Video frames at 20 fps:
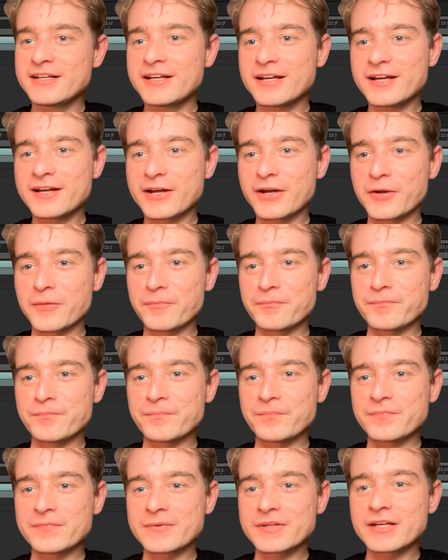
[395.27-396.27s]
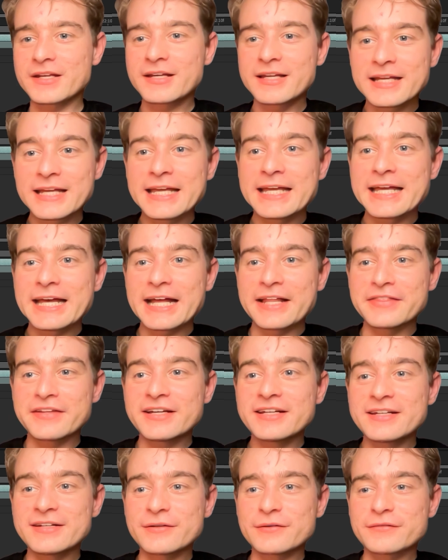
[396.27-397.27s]
And
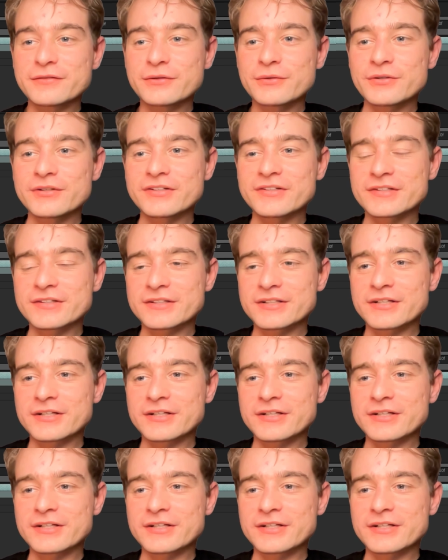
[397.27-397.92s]
then, of course,